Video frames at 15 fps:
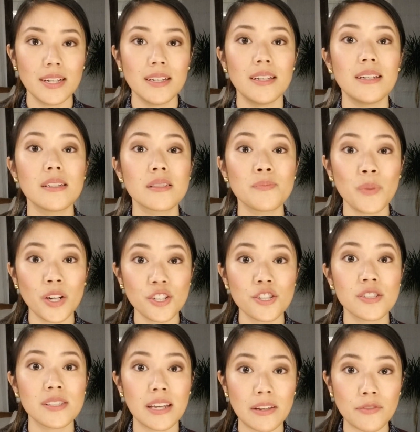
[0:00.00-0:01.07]
It is much
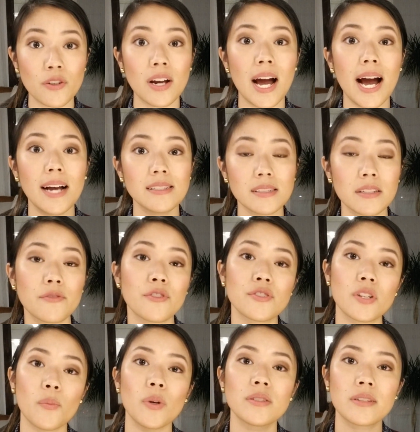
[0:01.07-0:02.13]
safer asking for
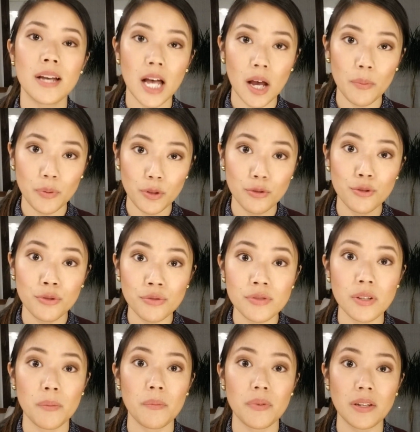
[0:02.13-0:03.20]
someone to help you do
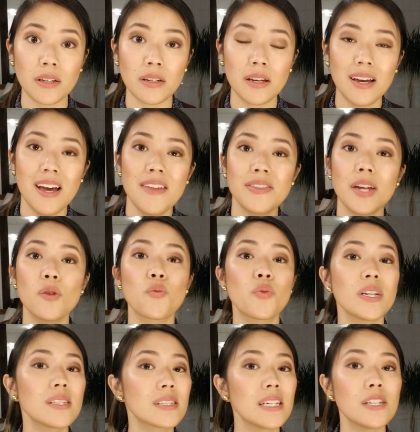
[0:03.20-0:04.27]
something than
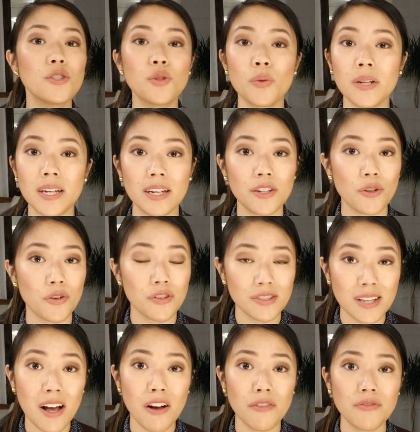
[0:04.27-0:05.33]
risking doing it
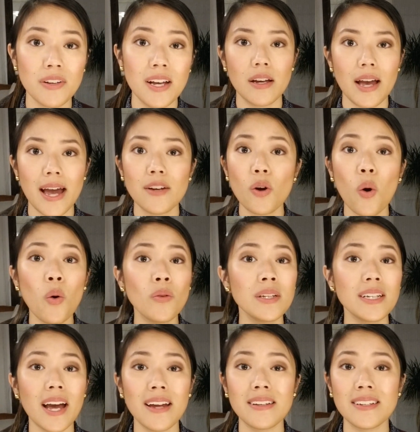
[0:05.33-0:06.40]
yourself and only
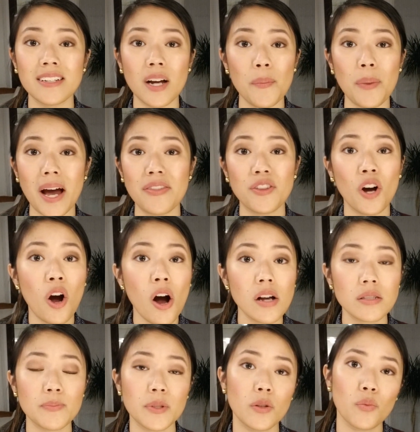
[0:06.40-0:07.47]
ending up at the
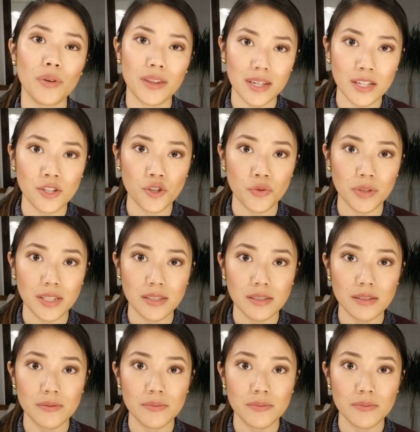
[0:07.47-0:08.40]
hospital with injuries.